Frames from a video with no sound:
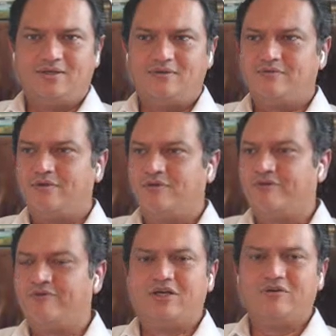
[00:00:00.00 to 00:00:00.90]
the
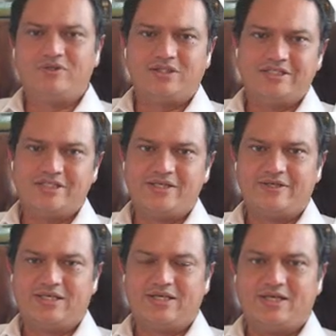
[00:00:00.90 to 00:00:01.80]
50 different things in the
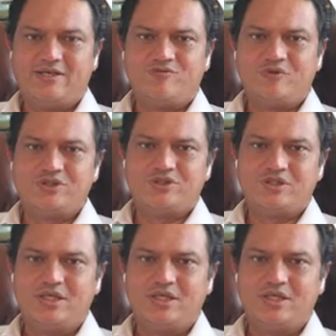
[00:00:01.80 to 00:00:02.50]
real life, which